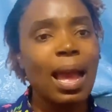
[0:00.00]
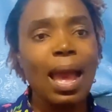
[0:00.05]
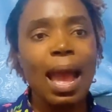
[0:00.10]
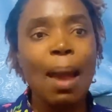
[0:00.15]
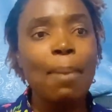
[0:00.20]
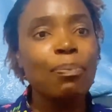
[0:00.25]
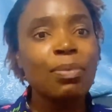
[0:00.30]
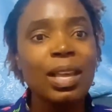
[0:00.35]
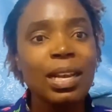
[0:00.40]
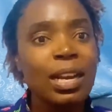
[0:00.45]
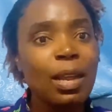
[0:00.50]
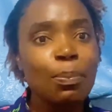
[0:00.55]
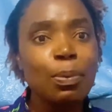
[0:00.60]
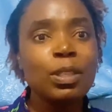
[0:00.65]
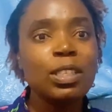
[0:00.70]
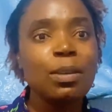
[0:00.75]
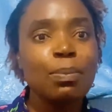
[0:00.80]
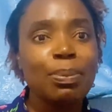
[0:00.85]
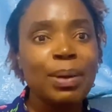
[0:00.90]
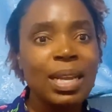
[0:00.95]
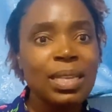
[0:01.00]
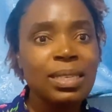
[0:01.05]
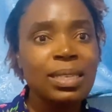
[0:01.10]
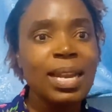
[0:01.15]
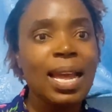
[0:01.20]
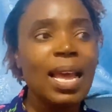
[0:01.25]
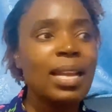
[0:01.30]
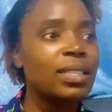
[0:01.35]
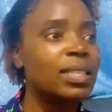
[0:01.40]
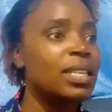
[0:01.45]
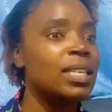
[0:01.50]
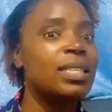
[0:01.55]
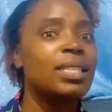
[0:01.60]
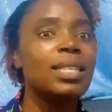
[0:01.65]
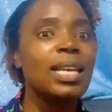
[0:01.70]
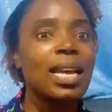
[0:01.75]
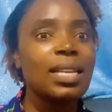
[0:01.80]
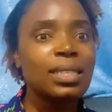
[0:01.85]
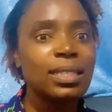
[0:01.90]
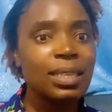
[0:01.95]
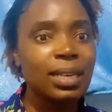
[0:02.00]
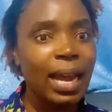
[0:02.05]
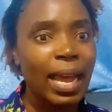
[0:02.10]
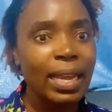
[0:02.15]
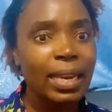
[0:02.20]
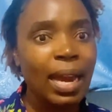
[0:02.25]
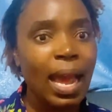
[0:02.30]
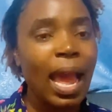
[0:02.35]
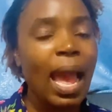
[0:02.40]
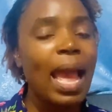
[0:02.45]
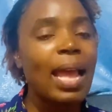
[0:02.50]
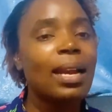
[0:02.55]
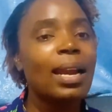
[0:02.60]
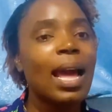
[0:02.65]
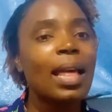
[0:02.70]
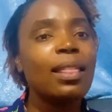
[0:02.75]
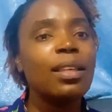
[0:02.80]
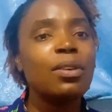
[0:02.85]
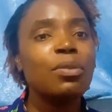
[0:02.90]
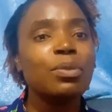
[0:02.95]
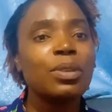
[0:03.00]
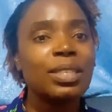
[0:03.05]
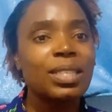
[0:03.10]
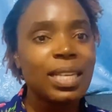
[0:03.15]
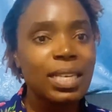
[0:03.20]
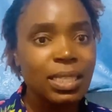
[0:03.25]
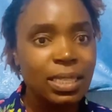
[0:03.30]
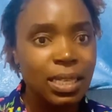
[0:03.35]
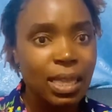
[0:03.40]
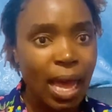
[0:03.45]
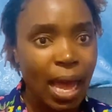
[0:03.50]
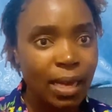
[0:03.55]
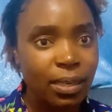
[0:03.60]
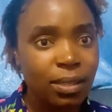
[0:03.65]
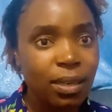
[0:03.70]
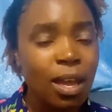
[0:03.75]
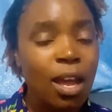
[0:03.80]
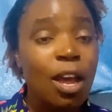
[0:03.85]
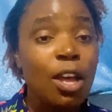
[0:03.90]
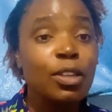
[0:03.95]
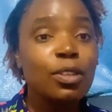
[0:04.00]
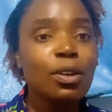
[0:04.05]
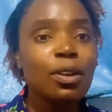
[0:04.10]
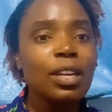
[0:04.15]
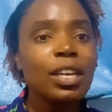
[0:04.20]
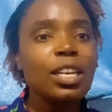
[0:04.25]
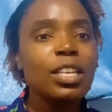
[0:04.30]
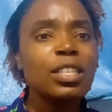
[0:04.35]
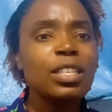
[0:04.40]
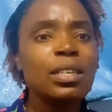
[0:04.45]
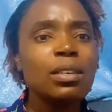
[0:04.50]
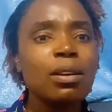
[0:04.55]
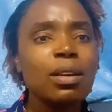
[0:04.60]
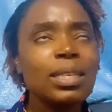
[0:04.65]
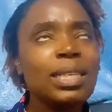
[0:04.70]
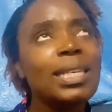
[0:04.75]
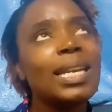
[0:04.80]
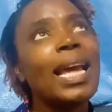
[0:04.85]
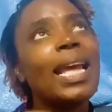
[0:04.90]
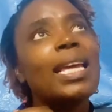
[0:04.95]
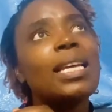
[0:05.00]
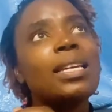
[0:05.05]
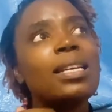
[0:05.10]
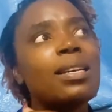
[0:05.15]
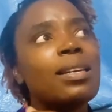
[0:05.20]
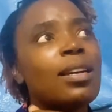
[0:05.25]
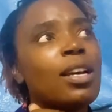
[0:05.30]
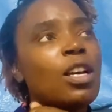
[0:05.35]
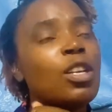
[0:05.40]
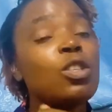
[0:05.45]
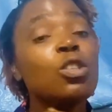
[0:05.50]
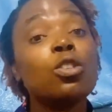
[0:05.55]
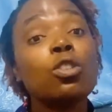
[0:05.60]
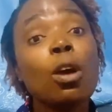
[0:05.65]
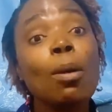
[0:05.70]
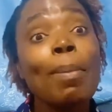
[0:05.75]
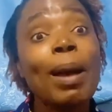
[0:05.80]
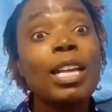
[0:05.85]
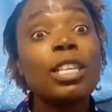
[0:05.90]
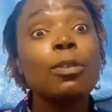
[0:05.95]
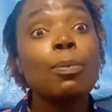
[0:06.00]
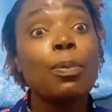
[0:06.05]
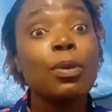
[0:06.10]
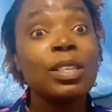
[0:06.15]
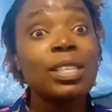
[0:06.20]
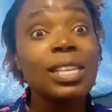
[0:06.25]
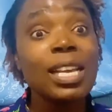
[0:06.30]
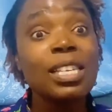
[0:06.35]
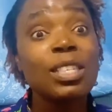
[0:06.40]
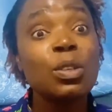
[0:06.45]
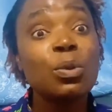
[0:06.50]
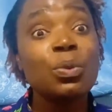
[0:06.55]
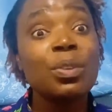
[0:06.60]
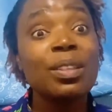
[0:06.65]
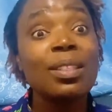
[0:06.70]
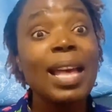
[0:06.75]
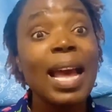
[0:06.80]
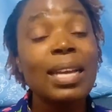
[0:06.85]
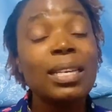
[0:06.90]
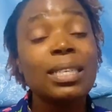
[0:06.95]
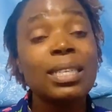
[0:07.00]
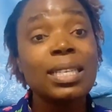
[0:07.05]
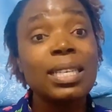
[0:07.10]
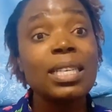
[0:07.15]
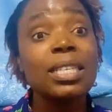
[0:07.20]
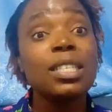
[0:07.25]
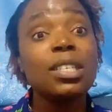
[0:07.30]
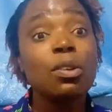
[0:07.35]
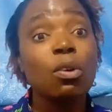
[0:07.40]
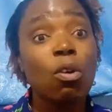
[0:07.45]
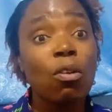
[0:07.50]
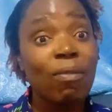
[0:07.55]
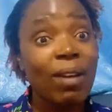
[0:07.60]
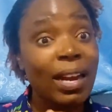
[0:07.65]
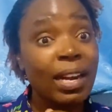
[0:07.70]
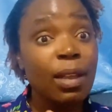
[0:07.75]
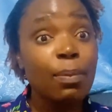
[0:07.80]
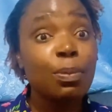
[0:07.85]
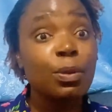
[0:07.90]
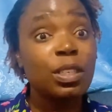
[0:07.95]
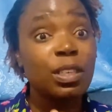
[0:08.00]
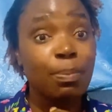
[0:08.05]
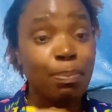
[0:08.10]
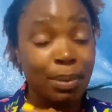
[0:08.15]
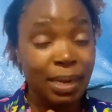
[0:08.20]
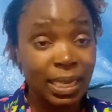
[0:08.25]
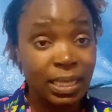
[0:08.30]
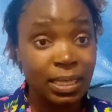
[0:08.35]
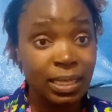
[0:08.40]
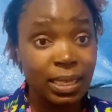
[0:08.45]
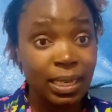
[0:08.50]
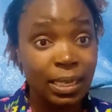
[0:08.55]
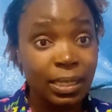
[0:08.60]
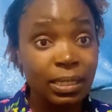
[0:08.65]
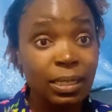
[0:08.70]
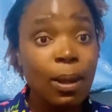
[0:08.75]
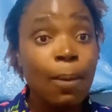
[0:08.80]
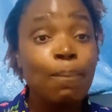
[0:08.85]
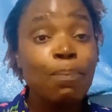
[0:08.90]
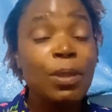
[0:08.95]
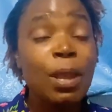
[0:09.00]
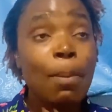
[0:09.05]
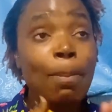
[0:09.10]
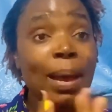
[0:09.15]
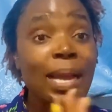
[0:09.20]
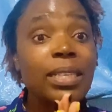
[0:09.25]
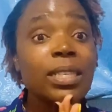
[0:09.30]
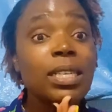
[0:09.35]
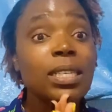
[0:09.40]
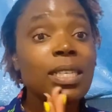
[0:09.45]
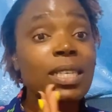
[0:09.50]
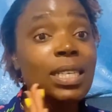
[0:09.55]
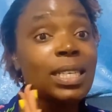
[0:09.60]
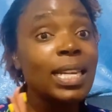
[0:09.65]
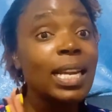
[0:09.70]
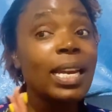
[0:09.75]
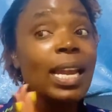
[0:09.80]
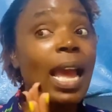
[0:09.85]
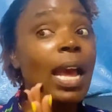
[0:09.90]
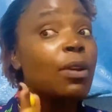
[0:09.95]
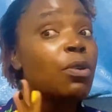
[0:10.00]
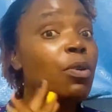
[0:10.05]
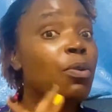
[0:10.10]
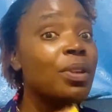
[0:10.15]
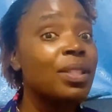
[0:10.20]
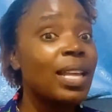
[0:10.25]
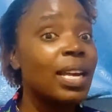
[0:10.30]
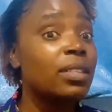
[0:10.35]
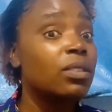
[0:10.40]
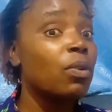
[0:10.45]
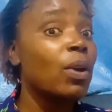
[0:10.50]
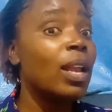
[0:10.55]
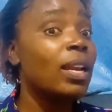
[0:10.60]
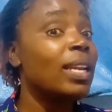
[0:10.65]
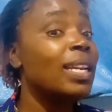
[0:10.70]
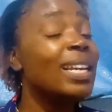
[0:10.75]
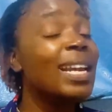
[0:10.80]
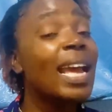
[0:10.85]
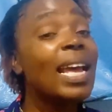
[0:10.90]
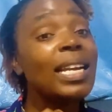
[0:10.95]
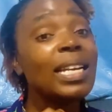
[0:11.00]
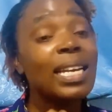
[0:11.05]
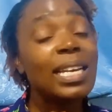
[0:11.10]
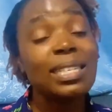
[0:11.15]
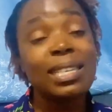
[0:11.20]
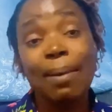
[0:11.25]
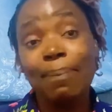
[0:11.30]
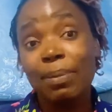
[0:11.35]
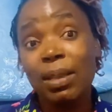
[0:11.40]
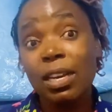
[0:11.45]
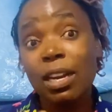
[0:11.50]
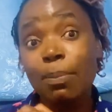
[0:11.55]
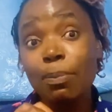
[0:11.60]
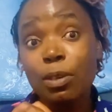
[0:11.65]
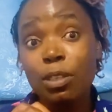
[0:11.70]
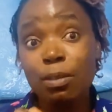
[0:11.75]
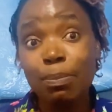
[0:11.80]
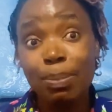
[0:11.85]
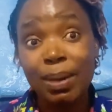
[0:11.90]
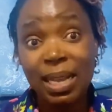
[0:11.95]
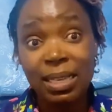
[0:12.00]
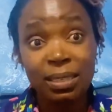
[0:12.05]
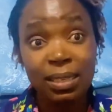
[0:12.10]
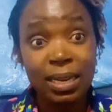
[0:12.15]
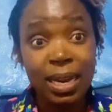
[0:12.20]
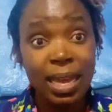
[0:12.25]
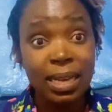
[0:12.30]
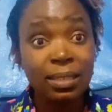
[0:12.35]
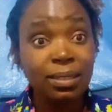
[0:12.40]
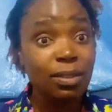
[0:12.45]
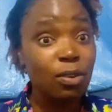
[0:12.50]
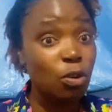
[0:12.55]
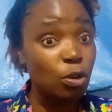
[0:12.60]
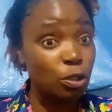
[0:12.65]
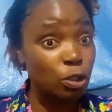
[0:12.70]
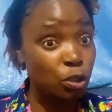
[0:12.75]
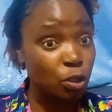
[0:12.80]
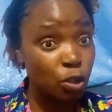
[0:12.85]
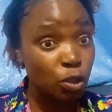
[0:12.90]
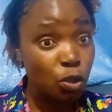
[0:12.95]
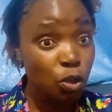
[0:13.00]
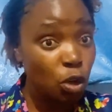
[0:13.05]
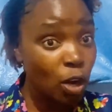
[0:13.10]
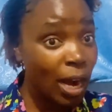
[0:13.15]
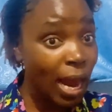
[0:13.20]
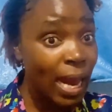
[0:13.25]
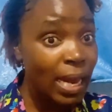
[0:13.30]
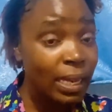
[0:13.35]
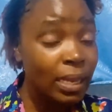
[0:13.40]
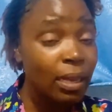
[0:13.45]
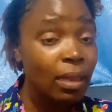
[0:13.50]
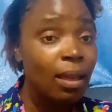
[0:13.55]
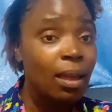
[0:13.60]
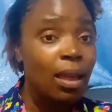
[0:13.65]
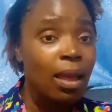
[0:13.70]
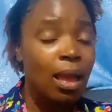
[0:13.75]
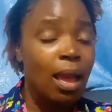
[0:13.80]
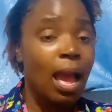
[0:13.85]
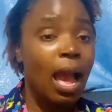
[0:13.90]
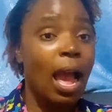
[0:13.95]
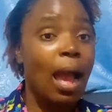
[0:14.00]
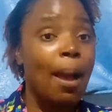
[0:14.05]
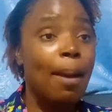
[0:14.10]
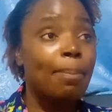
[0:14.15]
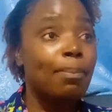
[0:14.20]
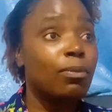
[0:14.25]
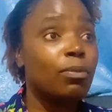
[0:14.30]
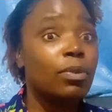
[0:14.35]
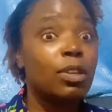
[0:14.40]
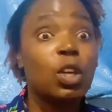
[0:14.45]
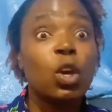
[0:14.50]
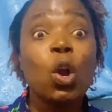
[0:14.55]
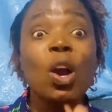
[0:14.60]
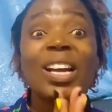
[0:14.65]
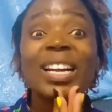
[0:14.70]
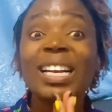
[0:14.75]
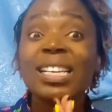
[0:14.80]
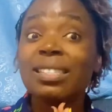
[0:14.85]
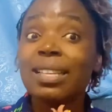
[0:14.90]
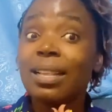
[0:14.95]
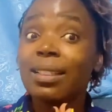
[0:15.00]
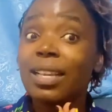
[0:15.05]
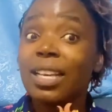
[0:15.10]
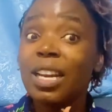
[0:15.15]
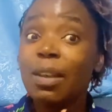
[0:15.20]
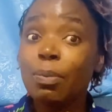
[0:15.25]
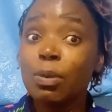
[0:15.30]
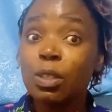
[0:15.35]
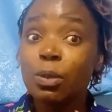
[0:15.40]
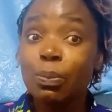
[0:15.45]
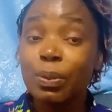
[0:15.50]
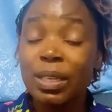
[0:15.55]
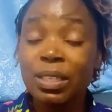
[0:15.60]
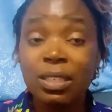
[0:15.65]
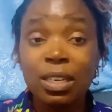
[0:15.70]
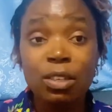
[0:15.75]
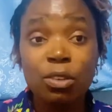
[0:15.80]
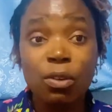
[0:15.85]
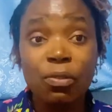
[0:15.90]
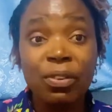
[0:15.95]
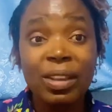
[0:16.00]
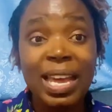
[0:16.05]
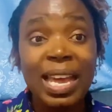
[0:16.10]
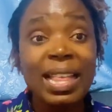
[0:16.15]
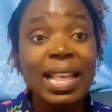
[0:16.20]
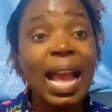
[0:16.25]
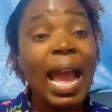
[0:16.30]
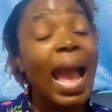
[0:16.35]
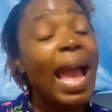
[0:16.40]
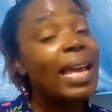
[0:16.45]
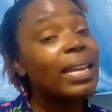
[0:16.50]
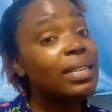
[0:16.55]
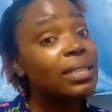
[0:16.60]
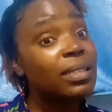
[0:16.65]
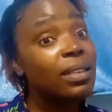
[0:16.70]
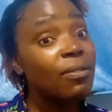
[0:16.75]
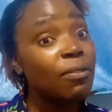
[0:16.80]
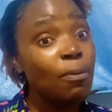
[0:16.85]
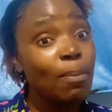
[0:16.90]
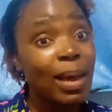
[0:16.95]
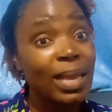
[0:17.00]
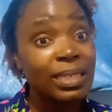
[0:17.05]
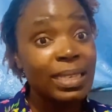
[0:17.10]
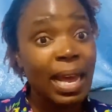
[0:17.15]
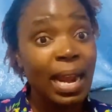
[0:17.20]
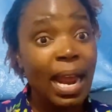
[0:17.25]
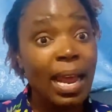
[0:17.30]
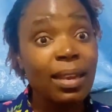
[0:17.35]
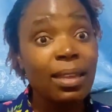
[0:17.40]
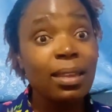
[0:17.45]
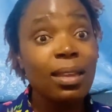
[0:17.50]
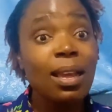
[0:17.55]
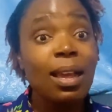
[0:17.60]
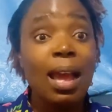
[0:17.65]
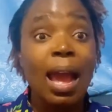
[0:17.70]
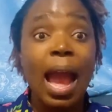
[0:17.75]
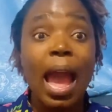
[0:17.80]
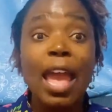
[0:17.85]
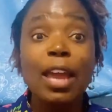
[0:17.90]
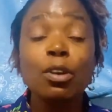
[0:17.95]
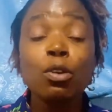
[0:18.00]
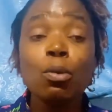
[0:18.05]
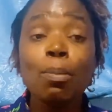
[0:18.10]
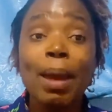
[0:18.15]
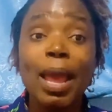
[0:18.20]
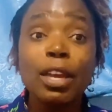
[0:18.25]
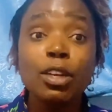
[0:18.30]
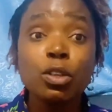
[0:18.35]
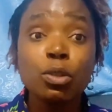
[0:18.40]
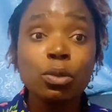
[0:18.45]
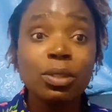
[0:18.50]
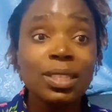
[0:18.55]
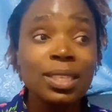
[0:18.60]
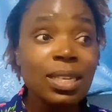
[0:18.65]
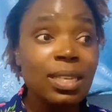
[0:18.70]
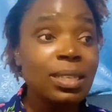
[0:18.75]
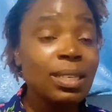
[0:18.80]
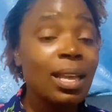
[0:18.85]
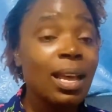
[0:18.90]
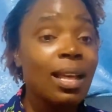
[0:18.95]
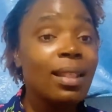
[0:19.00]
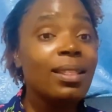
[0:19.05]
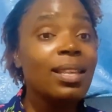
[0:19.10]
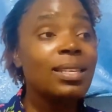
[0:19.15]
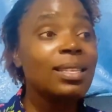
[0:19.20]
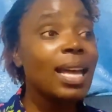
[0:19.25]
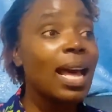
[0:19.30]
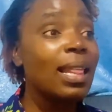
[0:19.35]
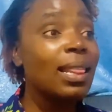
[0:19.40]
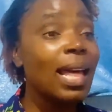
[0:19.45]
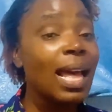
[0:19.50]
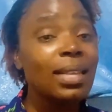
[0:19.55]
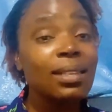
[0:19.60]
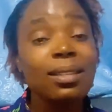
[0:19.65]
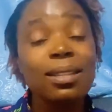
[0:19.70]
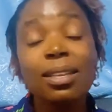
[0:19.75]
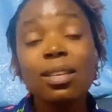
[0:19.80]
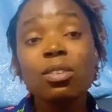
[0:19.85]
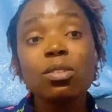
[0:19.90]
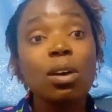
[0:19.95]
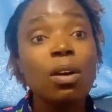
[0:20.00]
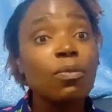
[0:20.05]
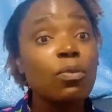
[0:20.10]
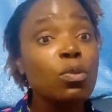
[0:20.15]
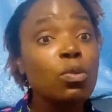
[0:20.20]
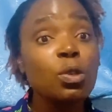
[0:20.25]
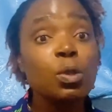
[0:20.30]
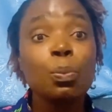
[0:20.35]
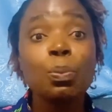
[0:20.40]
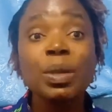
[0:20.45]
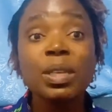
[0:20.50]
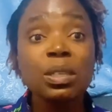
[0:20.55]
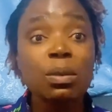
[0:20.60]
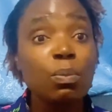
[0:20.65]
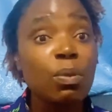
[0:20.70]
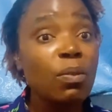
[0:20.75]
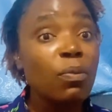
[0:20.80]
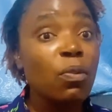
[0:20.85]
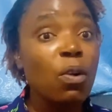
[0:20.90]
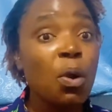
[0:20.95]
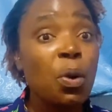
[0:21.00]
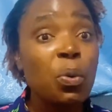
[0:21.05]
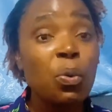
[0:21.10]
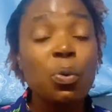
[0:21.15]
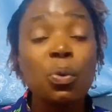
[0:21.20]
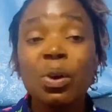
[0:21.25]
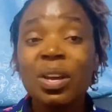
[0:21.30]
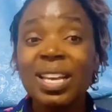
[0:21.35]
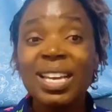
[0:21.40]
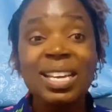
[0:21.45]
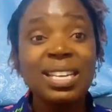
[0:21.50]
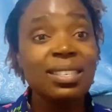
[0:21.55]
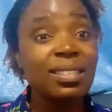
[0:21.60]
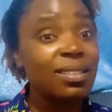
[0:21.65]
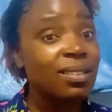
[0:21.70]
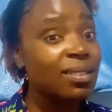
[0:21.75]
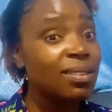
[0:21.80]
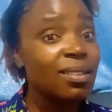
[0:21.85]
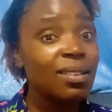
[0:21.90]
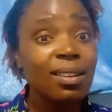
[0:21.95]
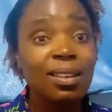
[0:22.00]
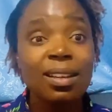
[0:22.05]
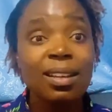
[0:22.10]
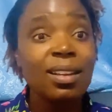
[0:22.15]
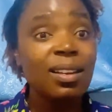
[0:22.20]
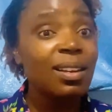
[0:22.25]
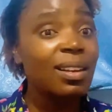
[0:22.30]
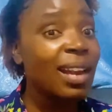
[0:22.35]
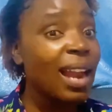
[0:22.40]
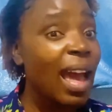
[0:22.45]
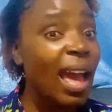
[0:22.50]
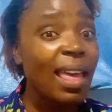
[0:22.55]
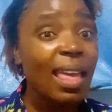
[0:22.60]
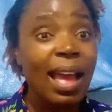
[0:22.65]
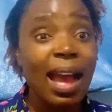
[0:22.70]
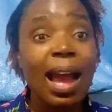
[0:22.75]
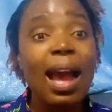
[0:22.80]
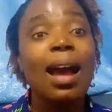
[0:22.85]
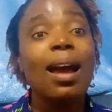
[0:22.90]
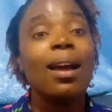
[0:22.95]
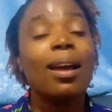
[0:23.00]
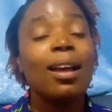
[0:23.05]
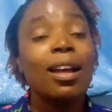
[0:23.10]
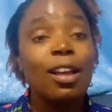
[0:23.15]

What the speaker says: I'm the deputy president. He's just Raila, and nothing will change that. So it's not like so much possessed with that kitty of a deputy president, but he's seated there knowing that, well, in any case, I'm the deputy president constitutionally. Recognized as the deputy president of Kenya. I receive my salary. I do my duties. These are other things of who speaks before who is Naya.